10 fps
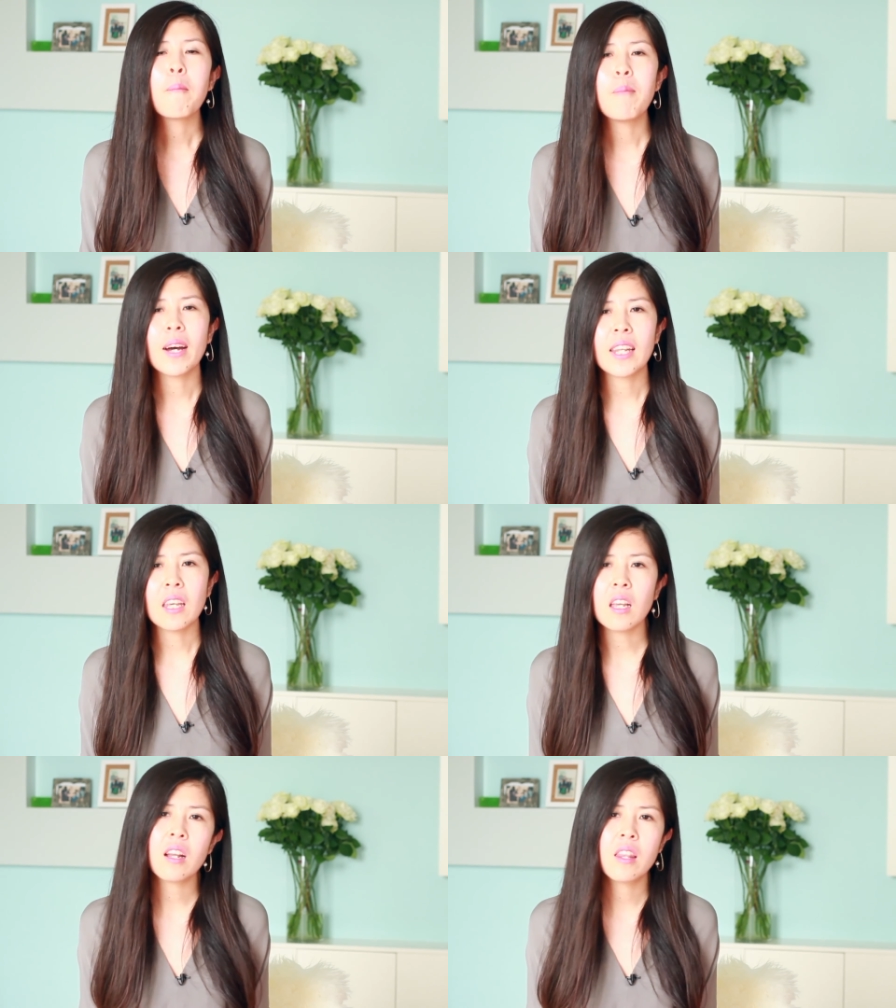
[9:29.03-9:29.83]
But
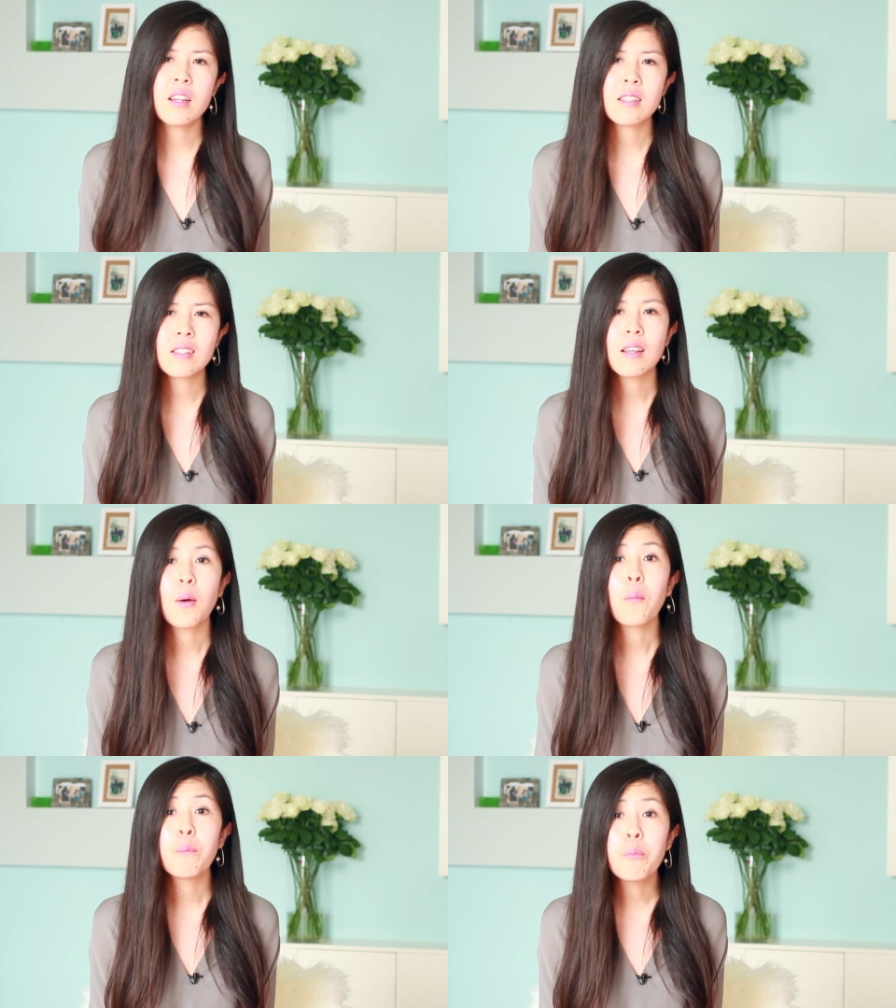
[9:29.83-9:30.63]
hear this,
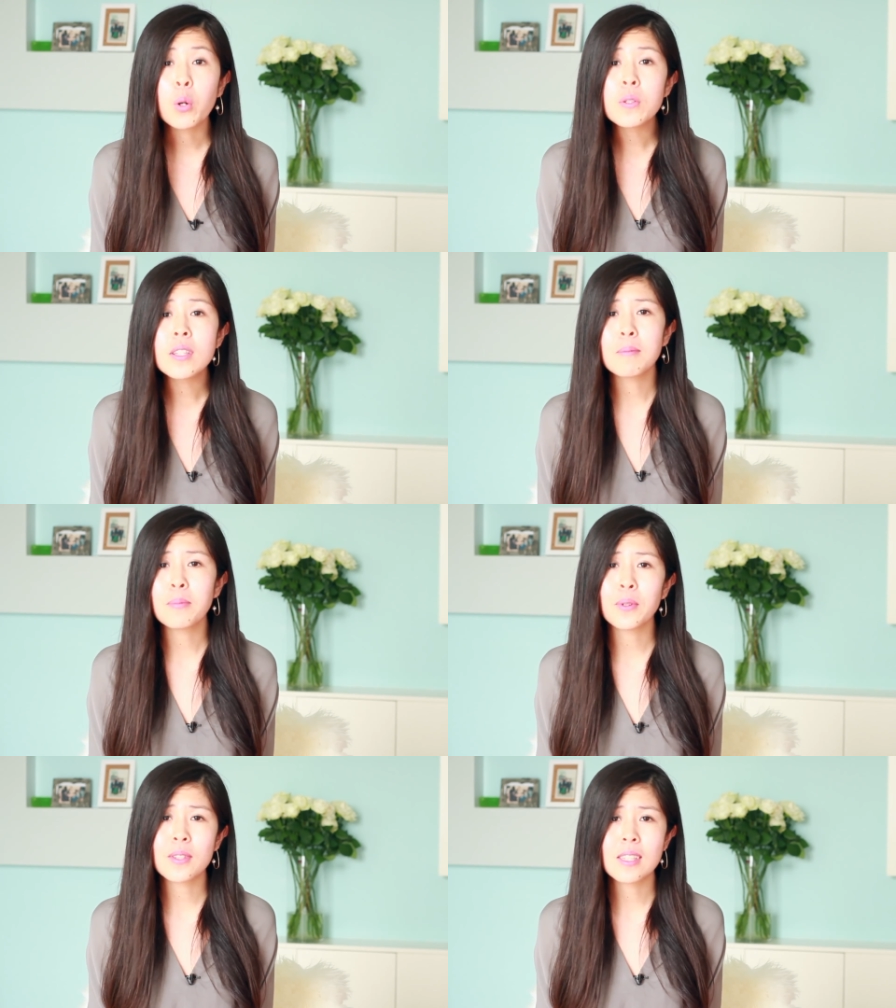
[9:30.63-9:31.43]
most
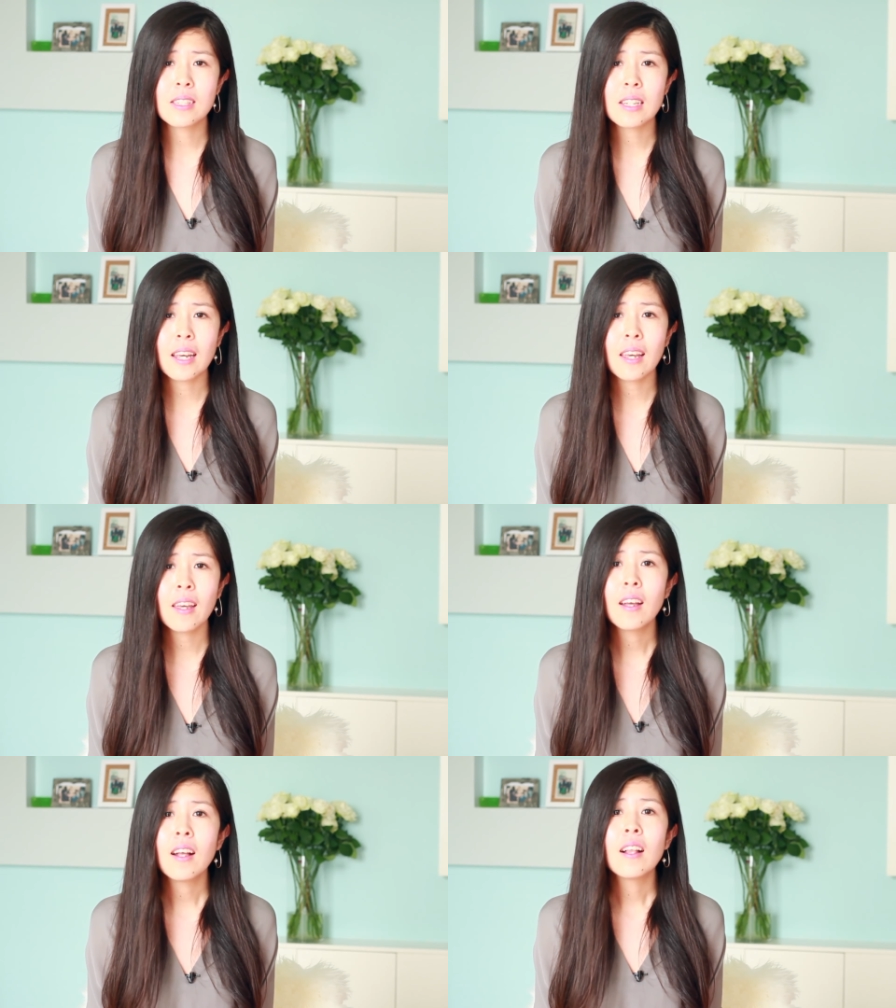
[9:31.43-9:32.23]
importantly,
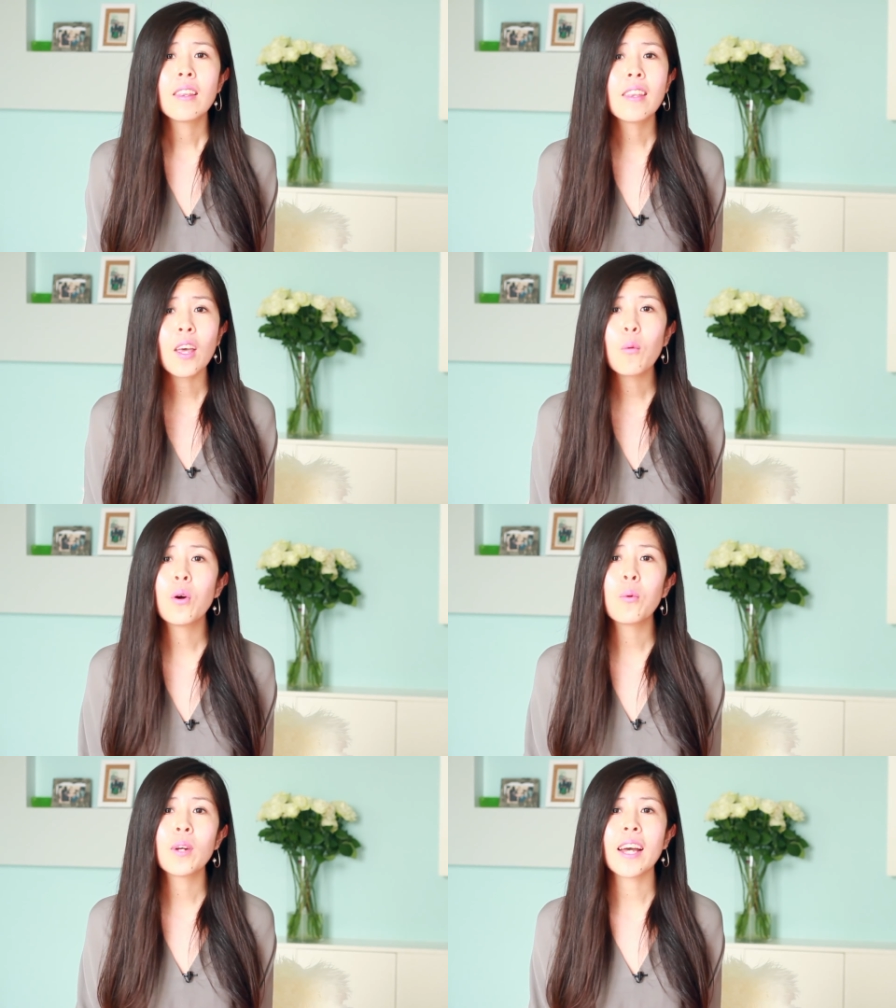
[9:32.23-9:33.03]
they
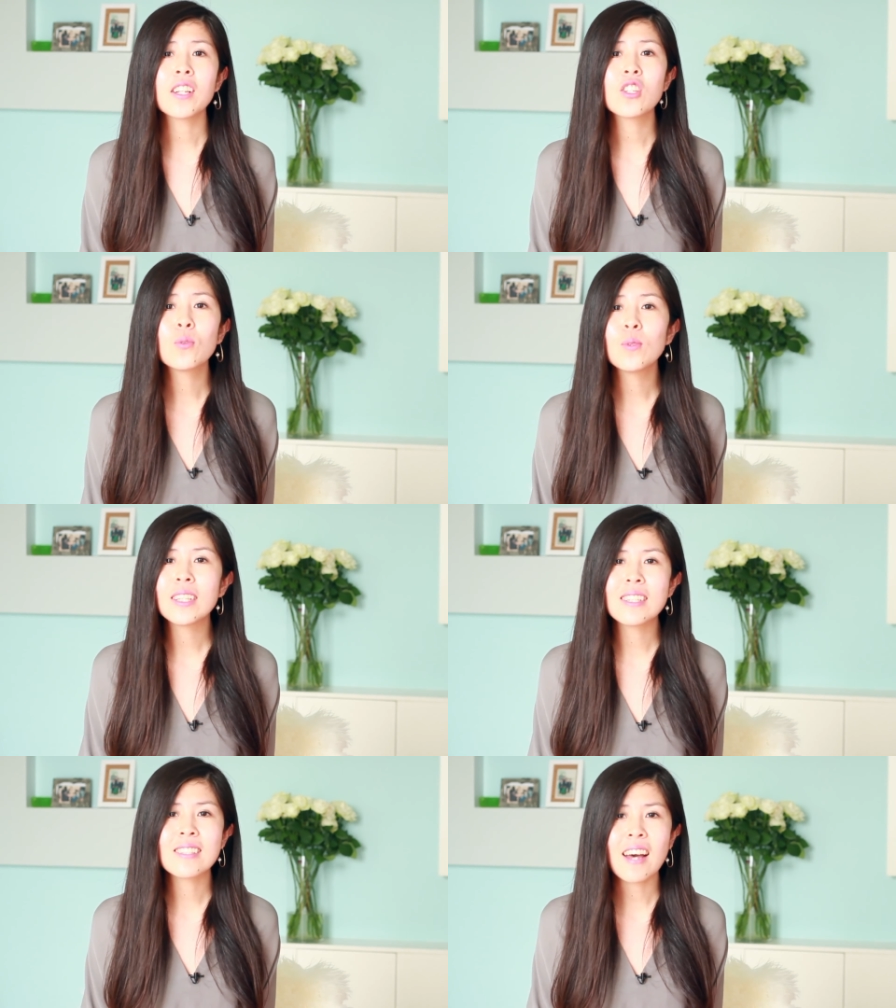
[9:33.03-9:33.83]
were what I truly
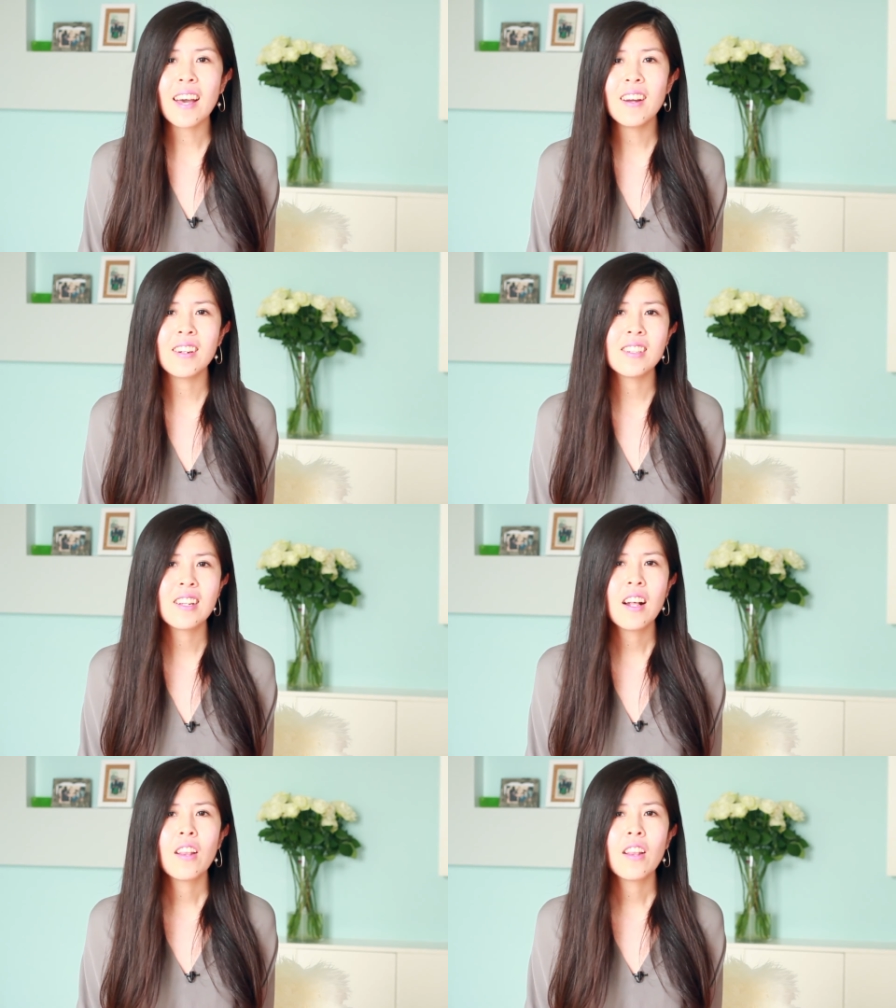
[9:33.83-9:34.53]
desired.